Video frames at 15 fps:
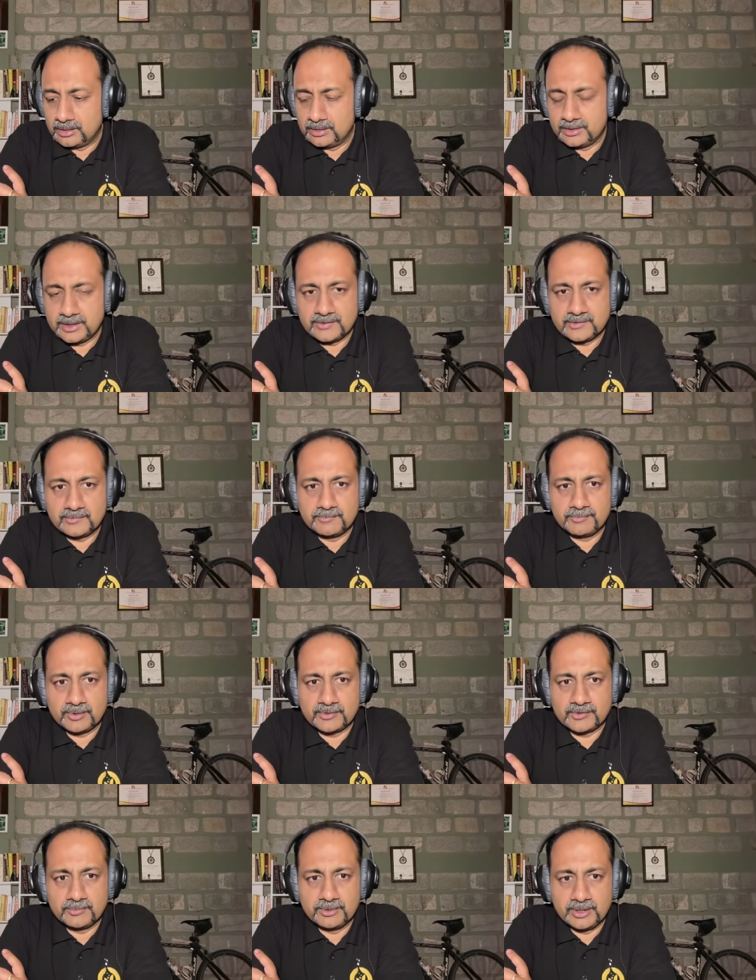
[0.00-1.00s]
That's
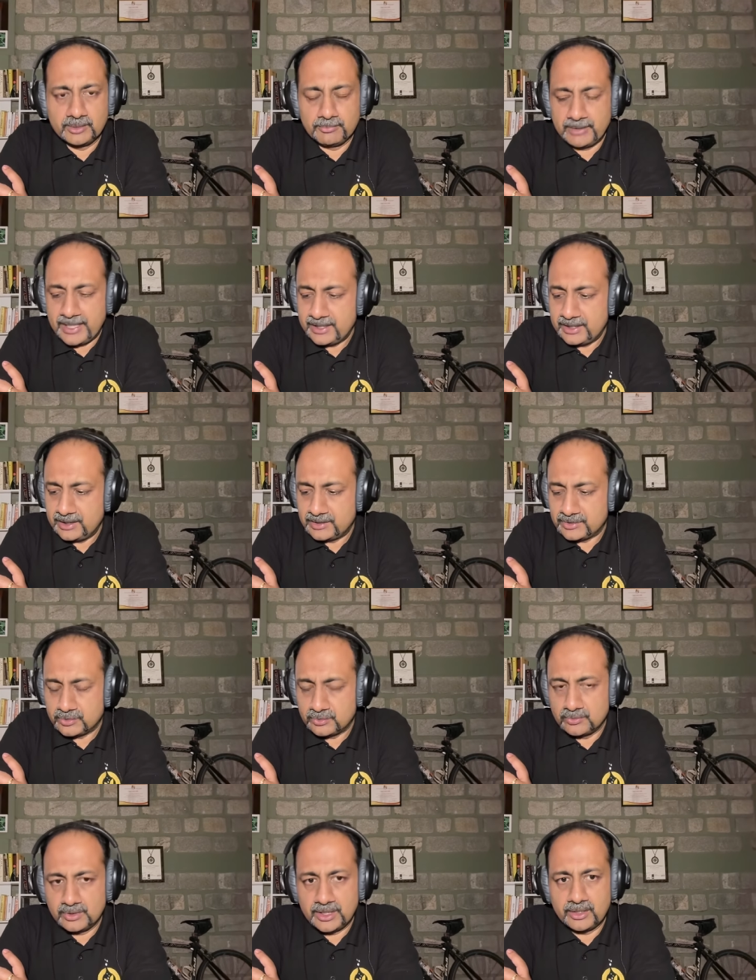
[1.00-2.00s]
possibly a planning
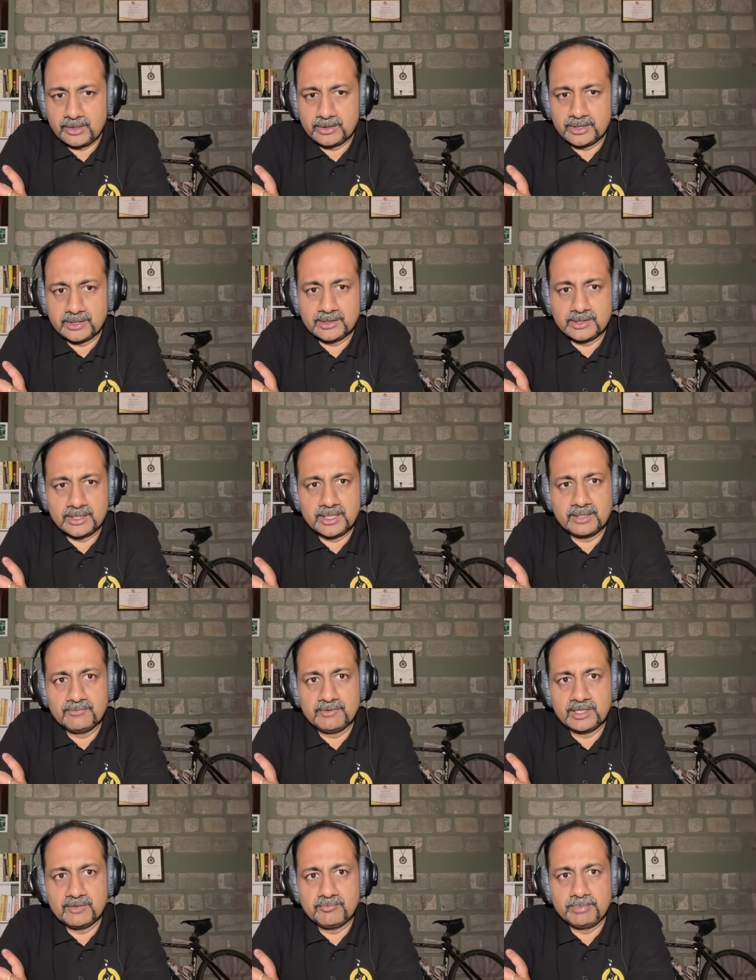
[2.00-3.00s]
issue. And on the other hand,
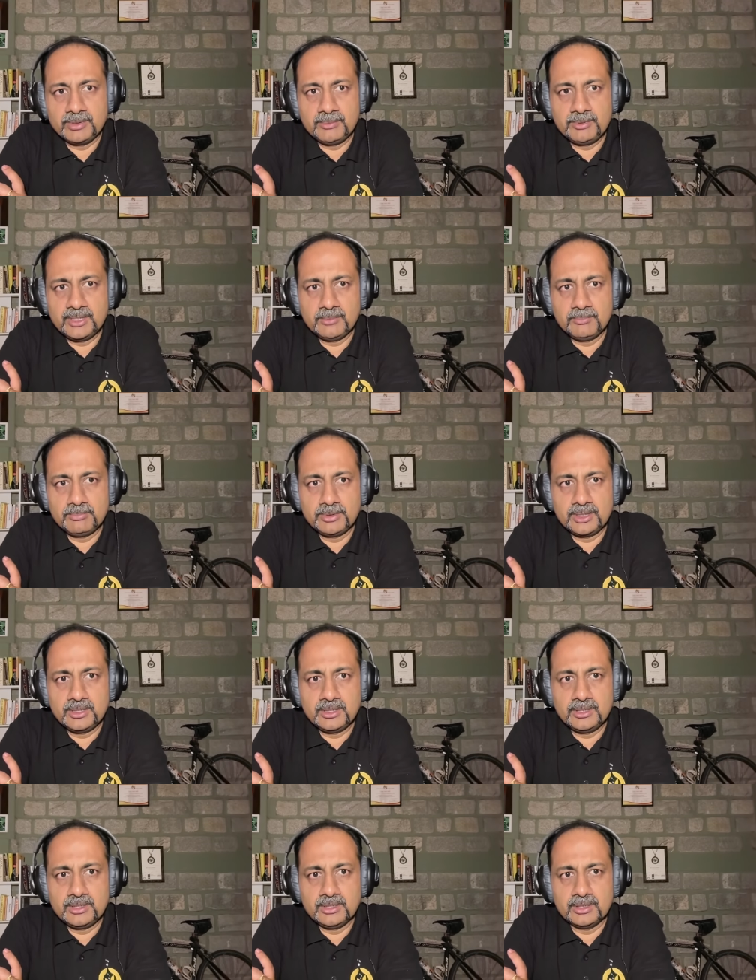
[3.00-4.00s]
we have
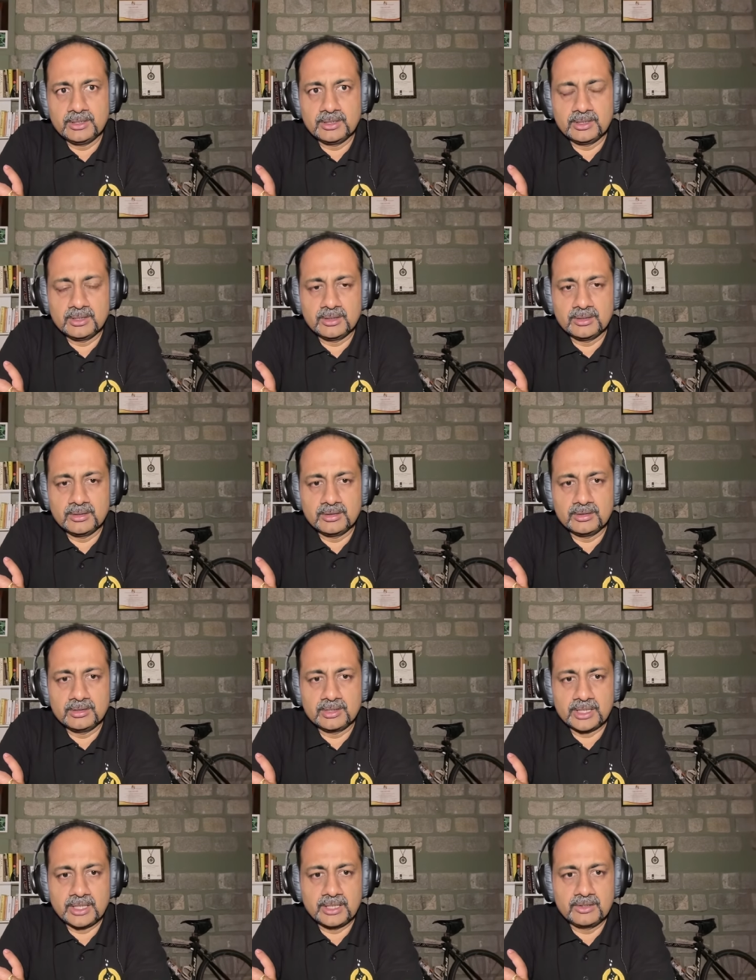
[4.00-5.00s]
BBMP
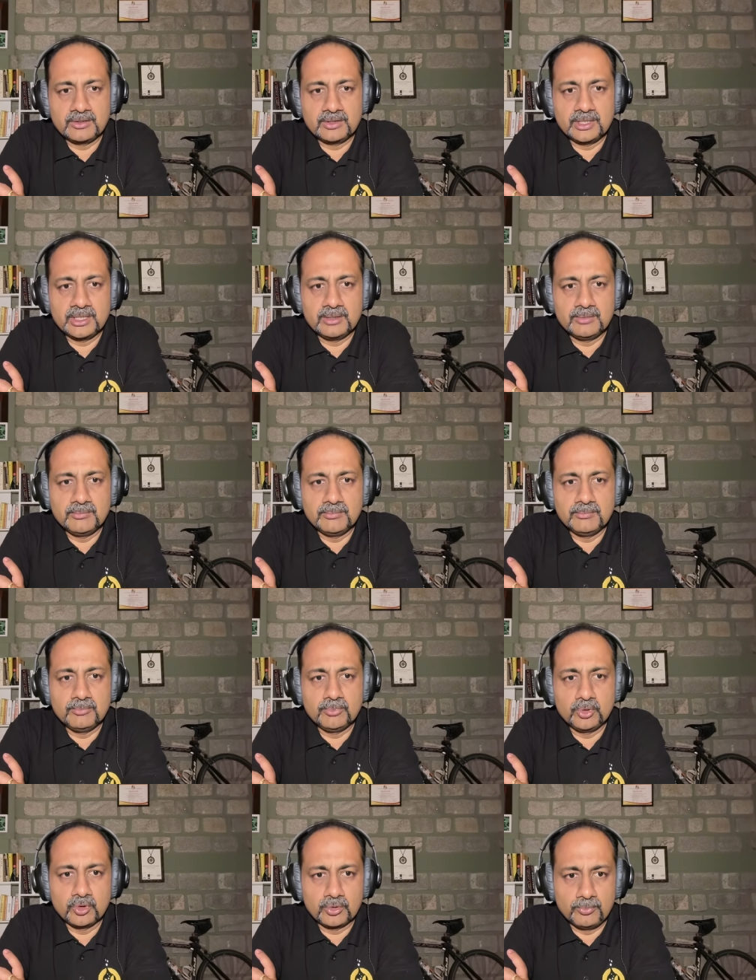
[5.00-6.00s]
trying to dig
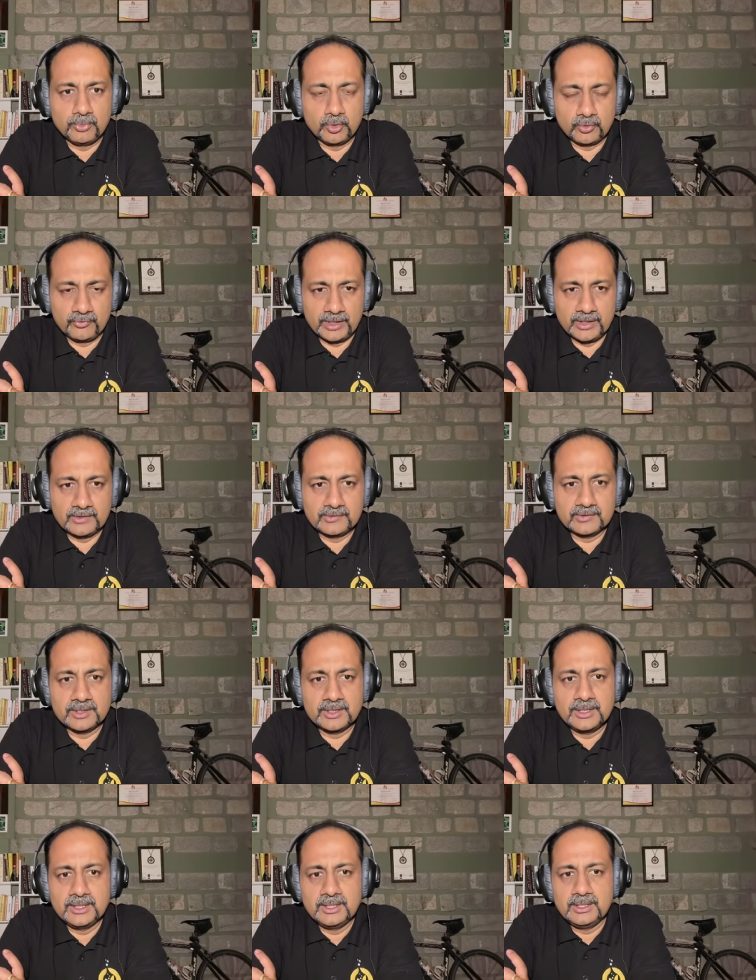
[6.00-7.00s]
more bore wells.
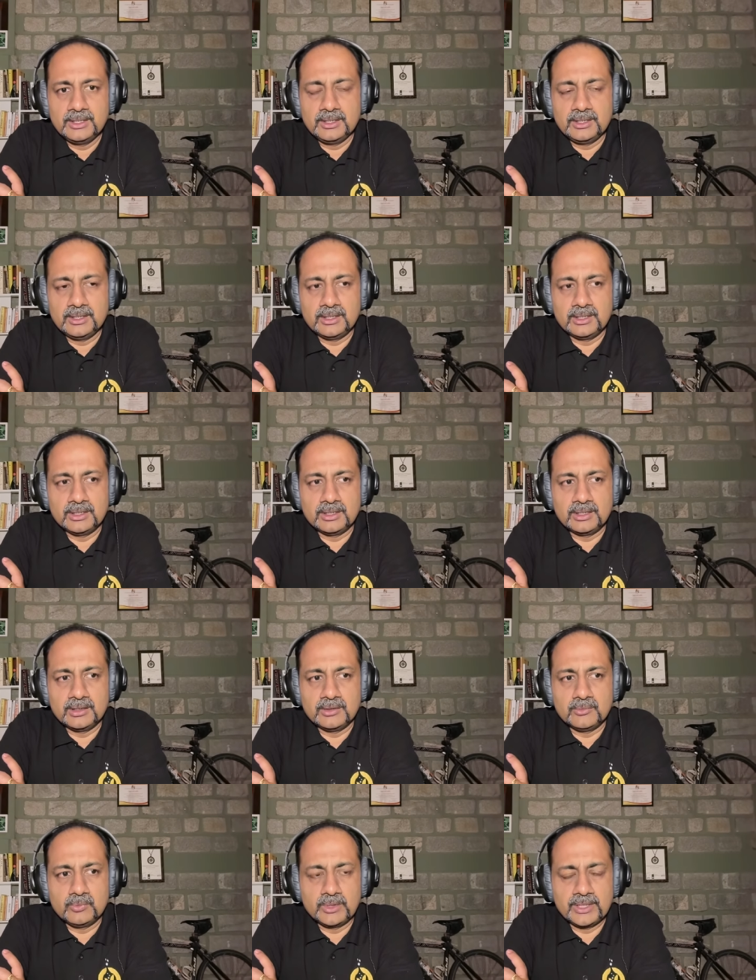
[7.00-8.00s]

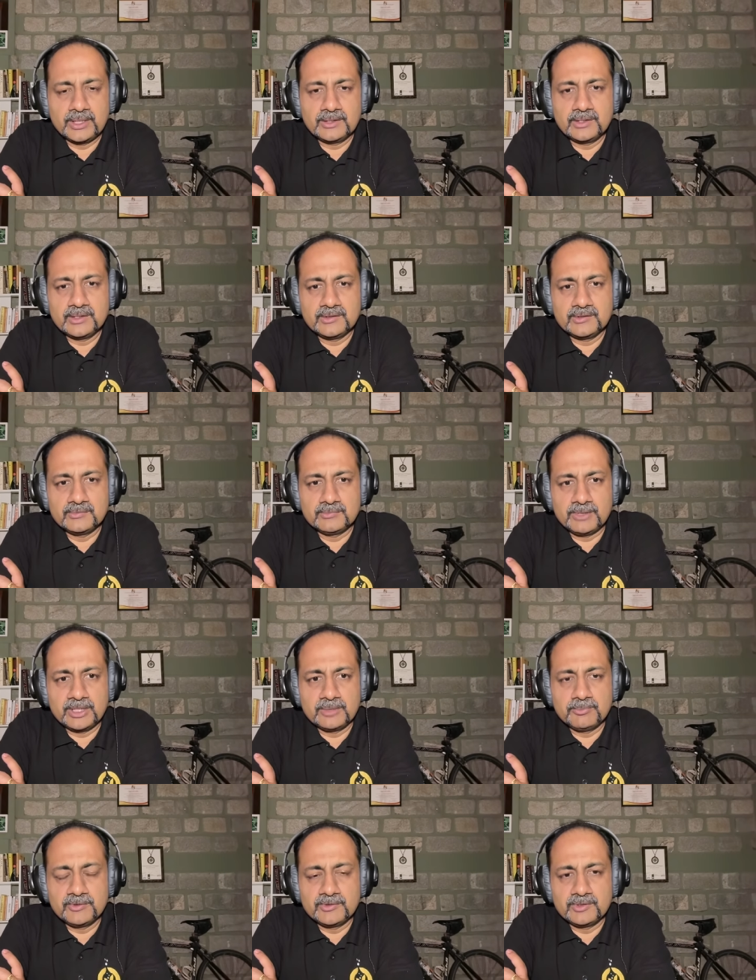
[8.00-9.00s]
Why are there this
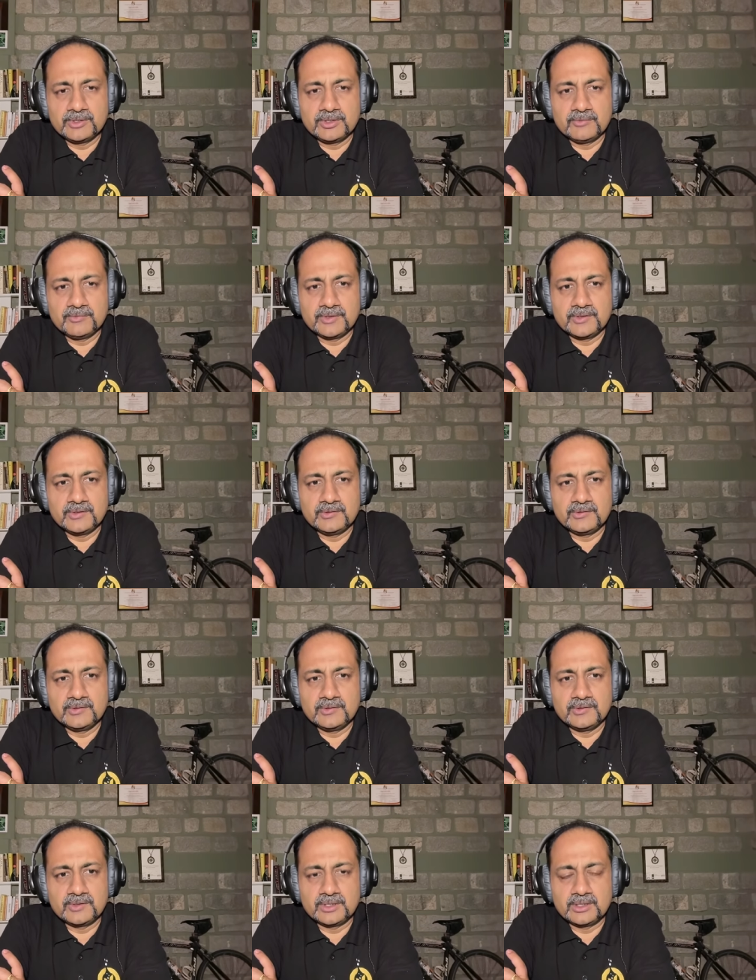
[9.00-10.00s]
multiplicity of
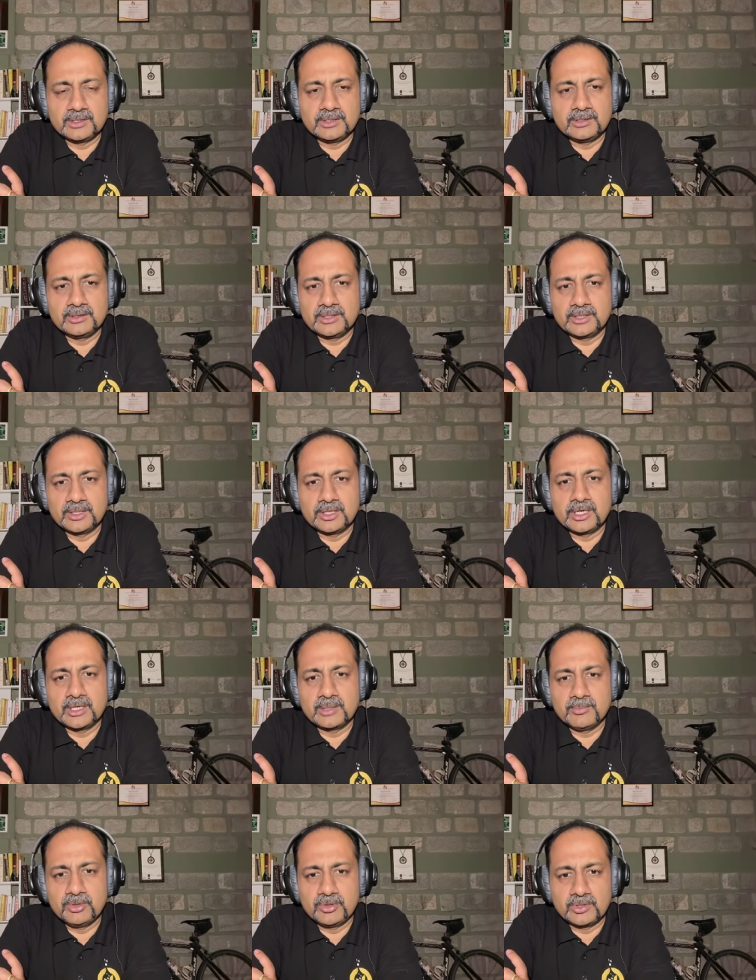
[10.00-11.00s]
agencies and they are not
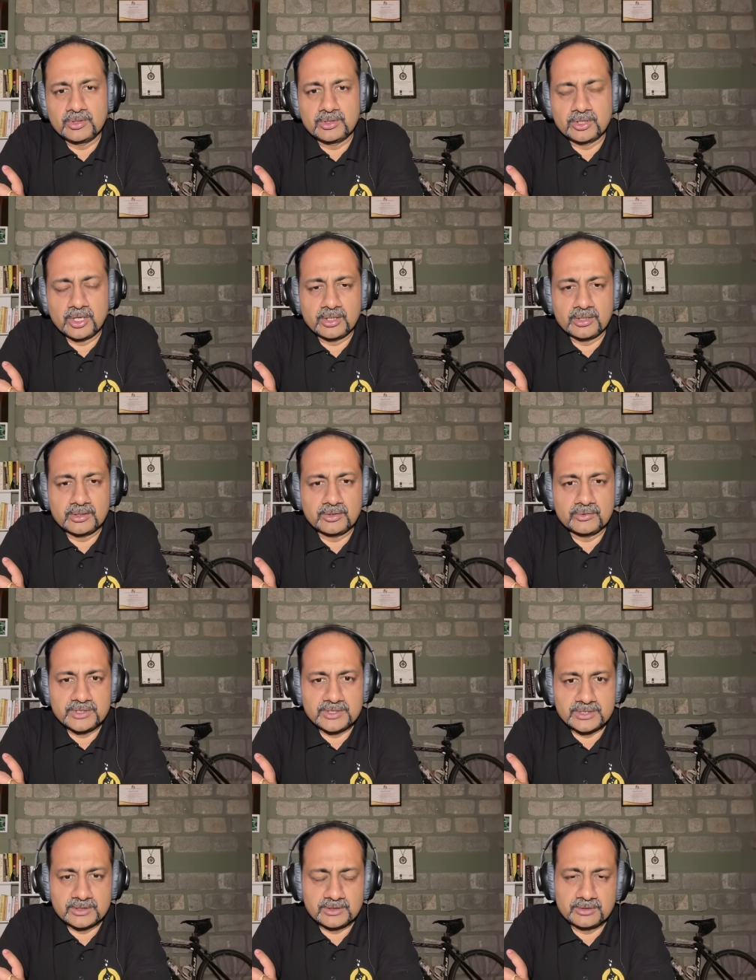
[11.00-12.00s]
able to talk to
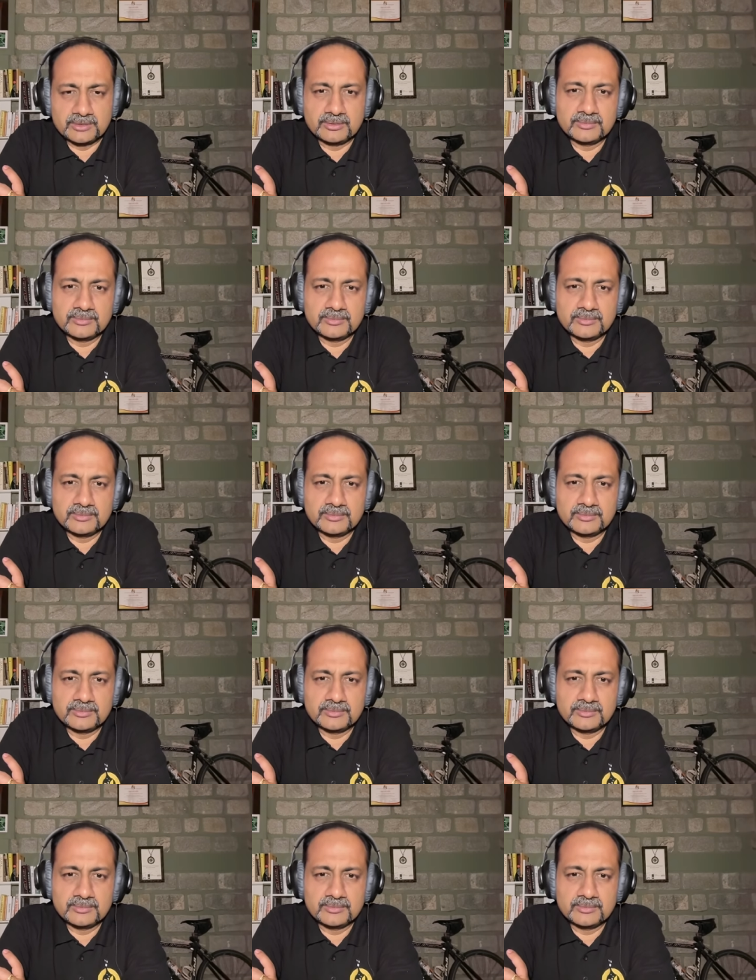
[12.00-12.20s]
each other?